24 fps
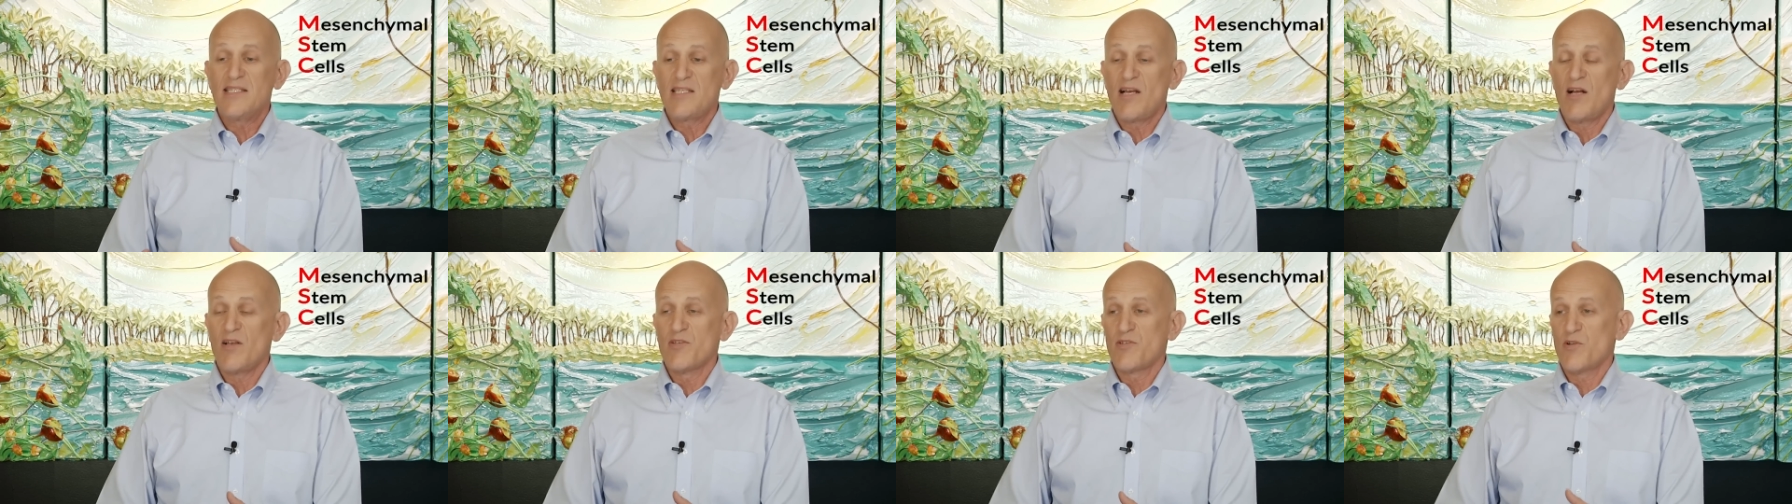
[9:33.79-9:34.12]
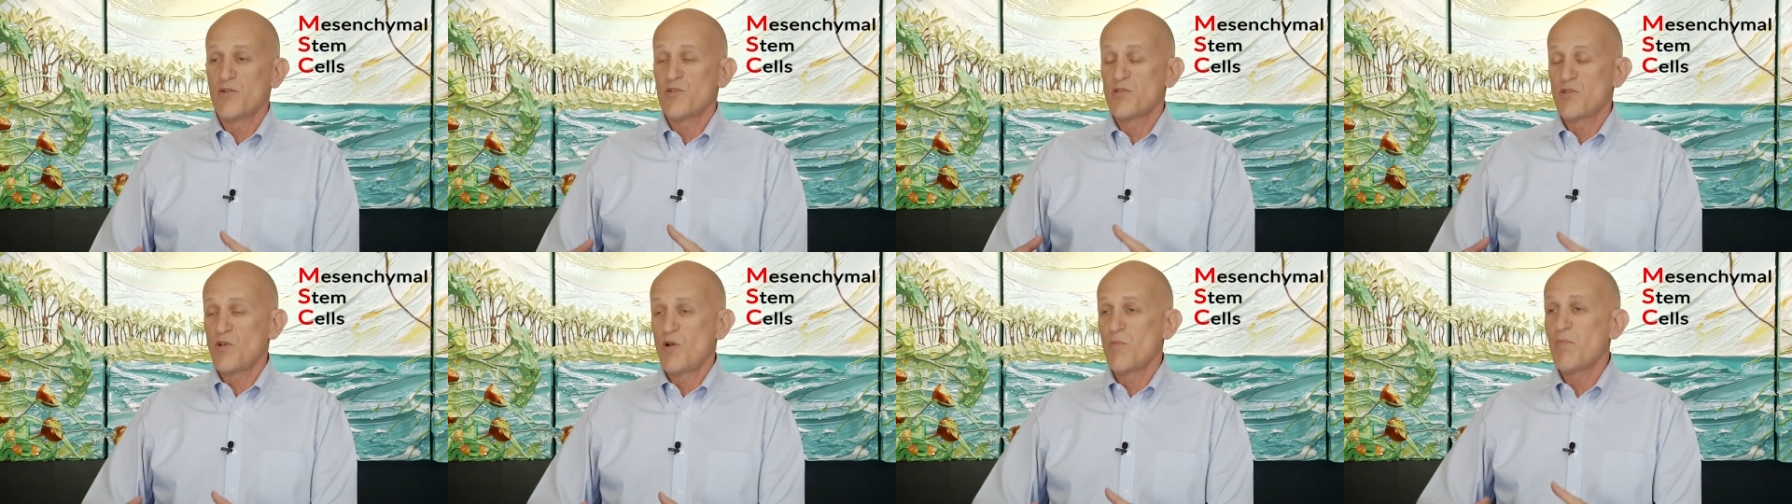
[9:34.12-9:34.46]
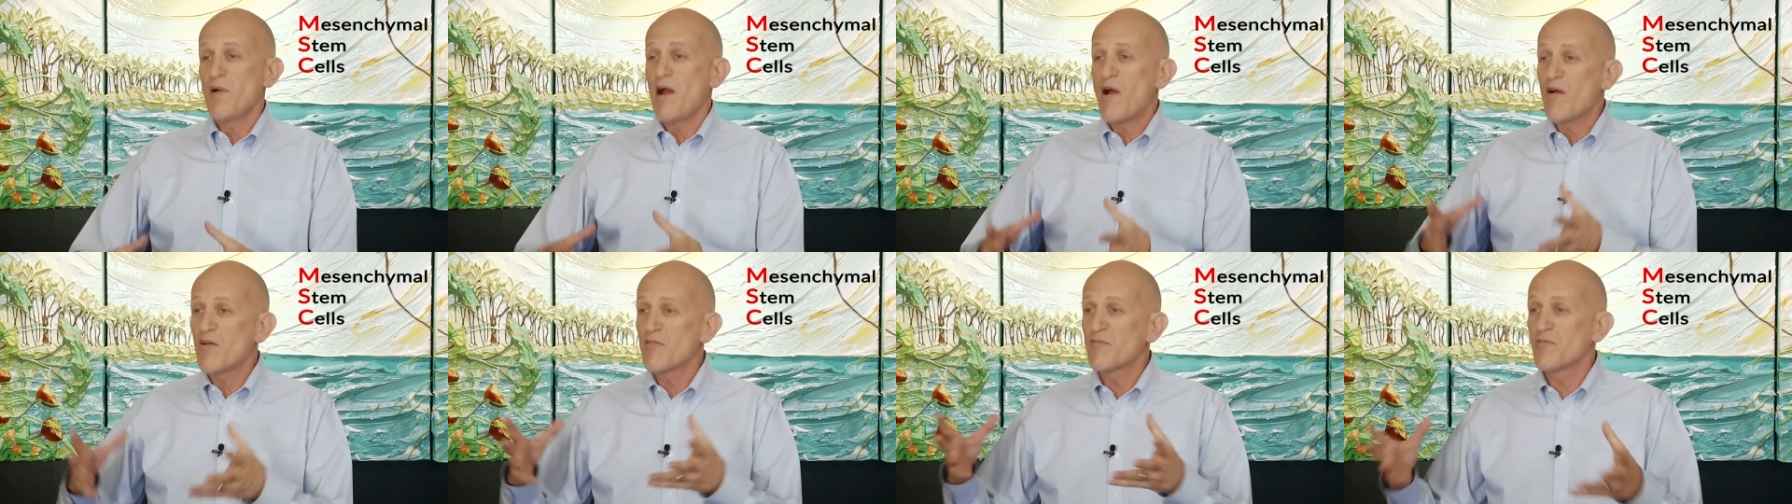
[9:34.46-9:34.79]
cells are so
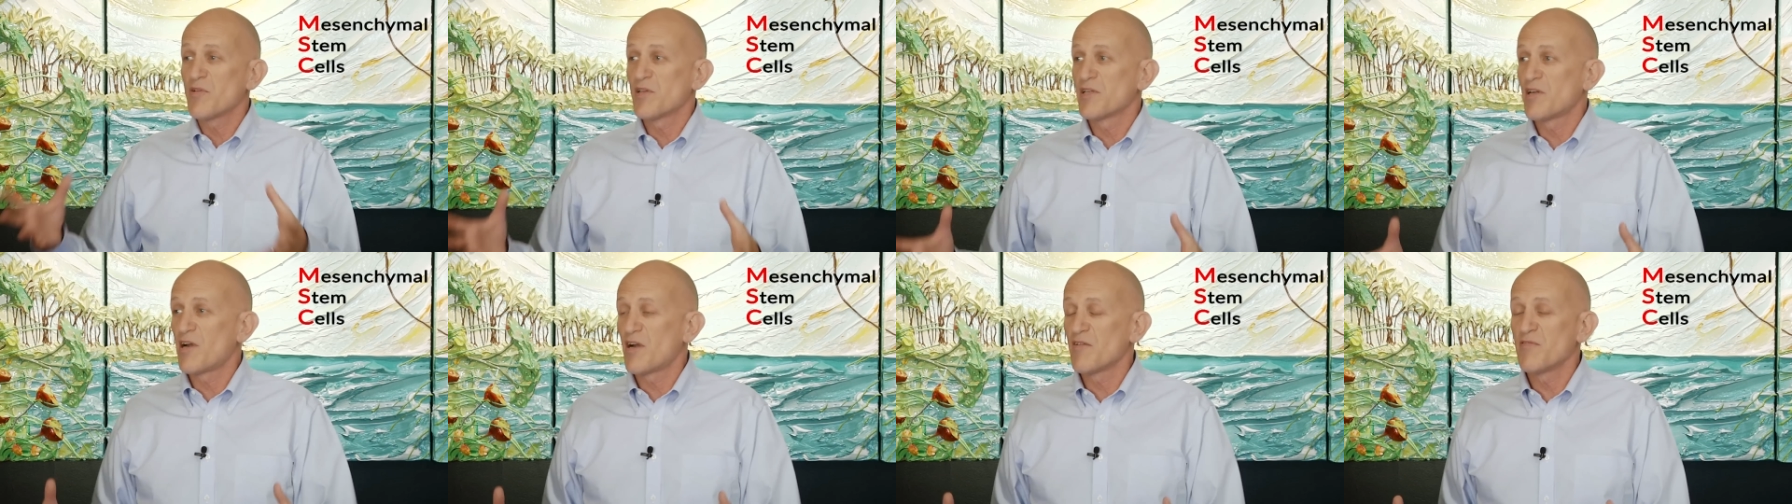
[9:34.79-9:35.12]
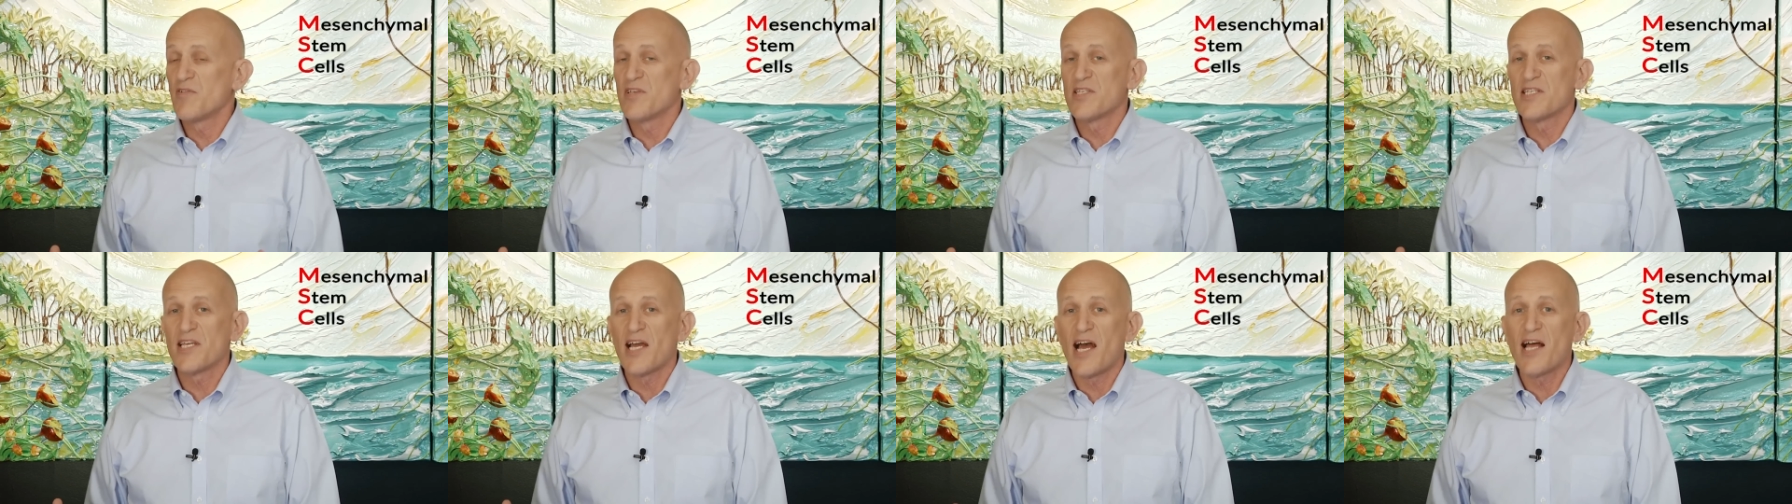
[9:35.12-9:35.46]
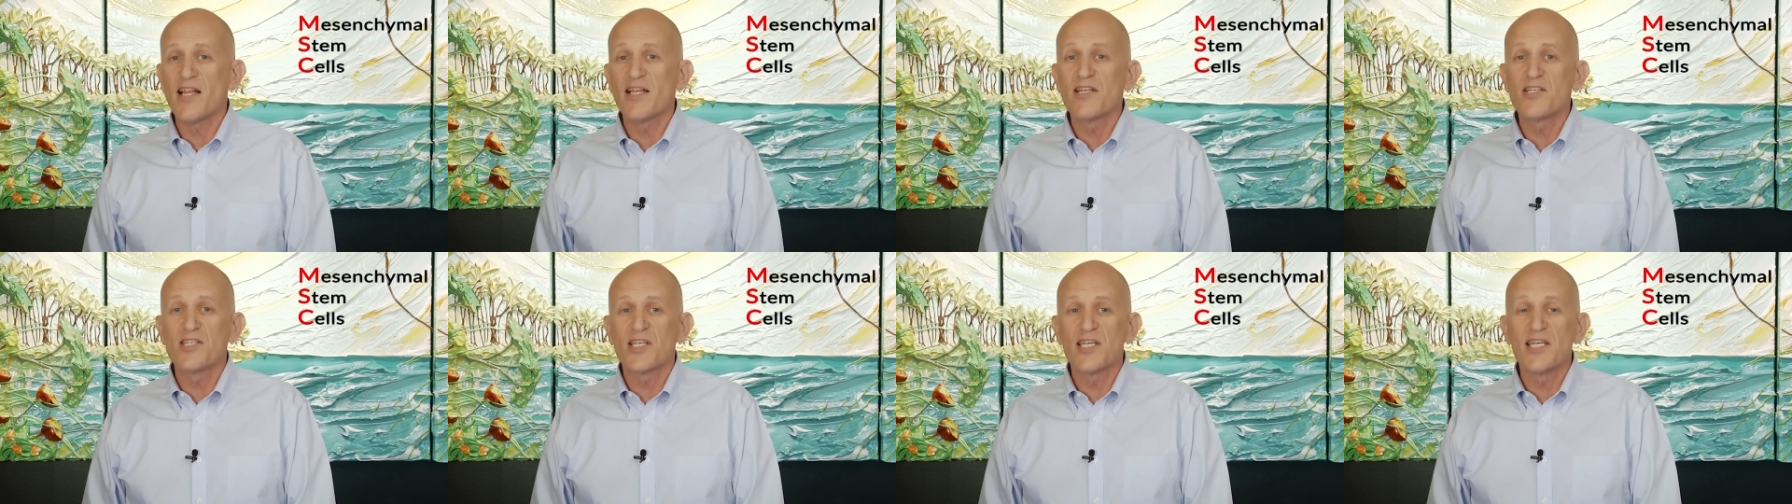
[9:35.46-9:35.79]
powerful in our
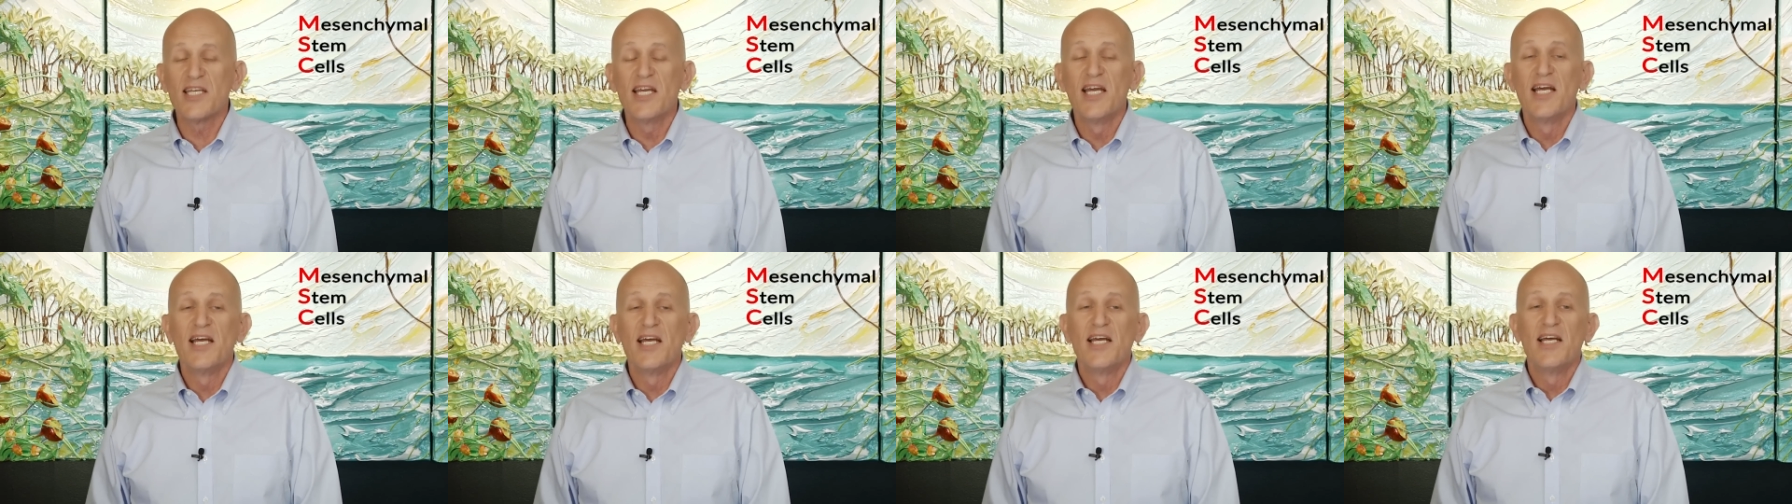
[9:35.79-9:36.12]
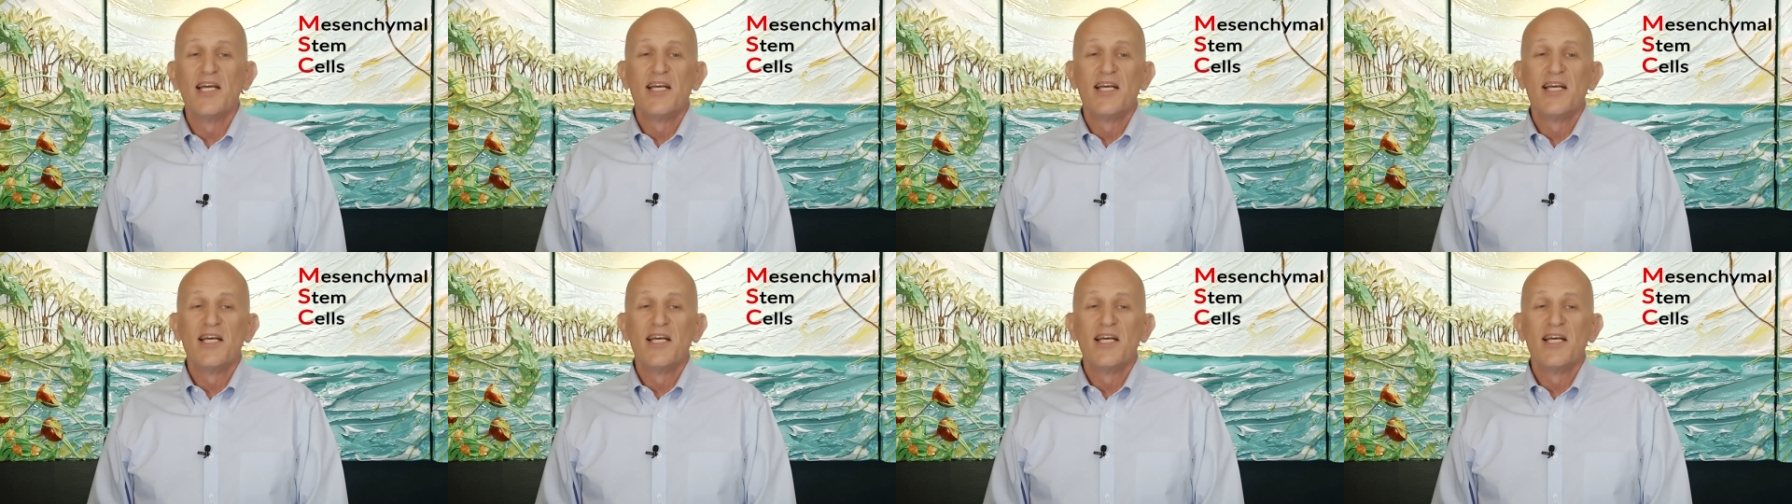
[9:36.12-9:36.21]
physiology